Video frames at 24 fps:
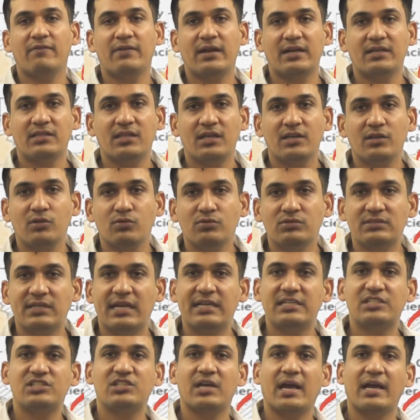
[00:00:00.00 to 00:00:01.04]
read the news
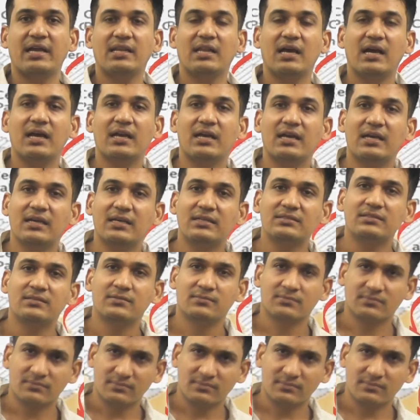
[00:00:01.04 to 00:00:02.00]
that China is